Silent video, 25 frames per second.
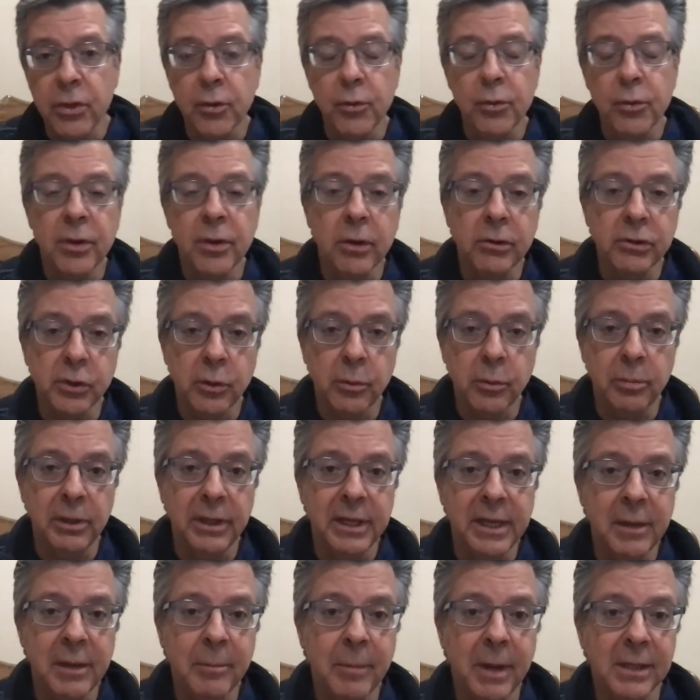through those
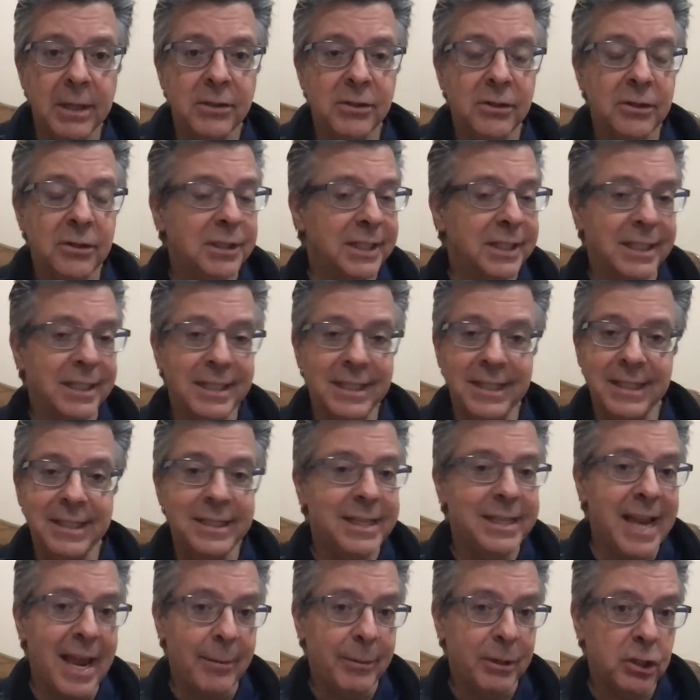oblique muscles and
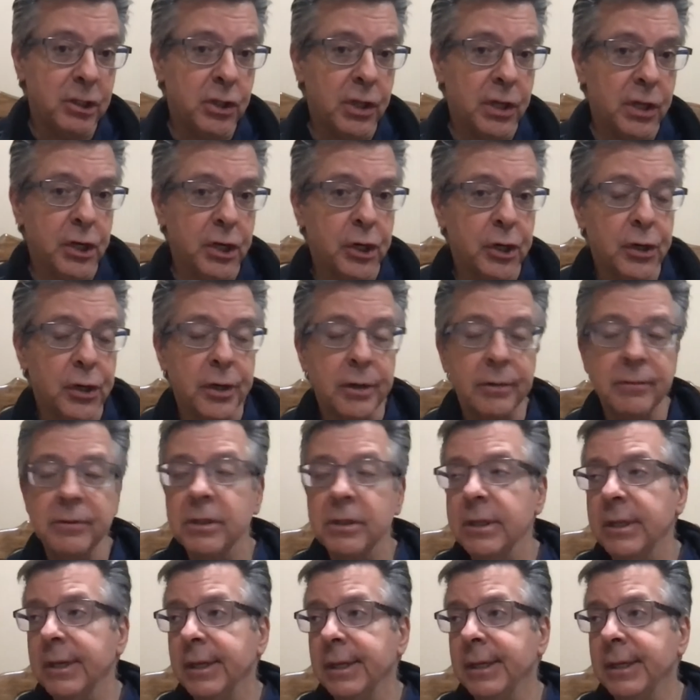damage the nerves.